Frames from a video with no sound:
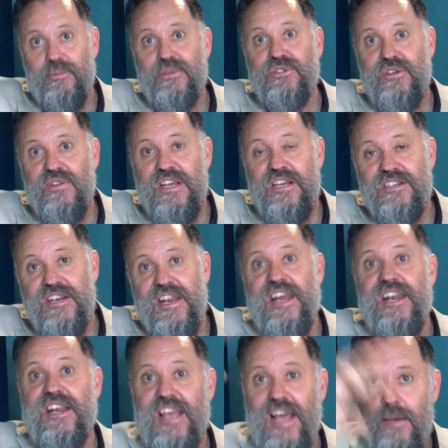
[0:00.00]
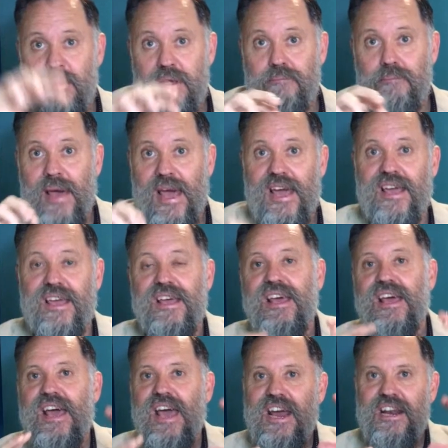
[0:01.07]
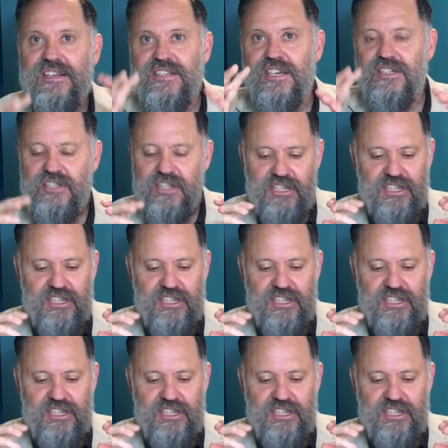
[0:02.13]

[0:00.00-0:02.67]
to the internet and coming back, and it does this